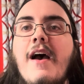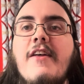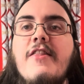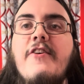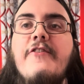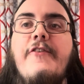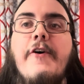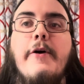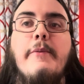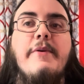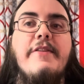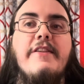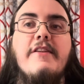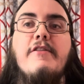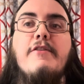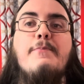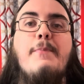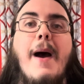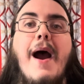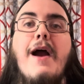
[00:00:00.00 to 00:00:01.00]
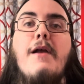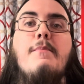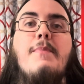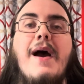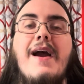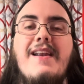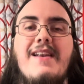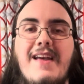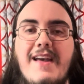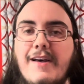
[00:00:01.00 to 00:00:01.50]
The film is inspired
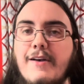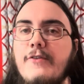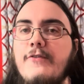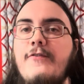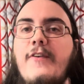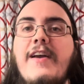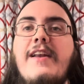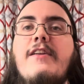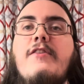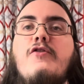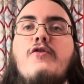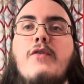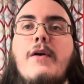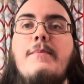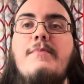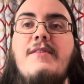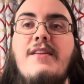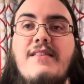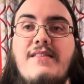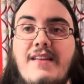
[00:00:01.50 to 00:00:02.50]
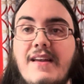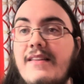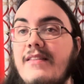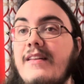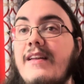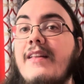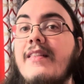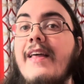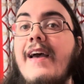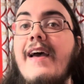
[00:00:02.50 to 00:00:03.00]
by an ill-fated trip to
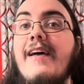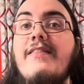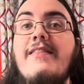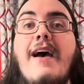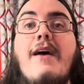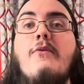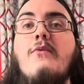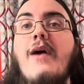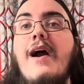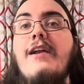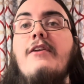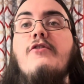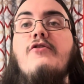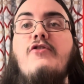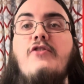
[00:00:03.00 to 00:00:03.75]
Disneyland that writer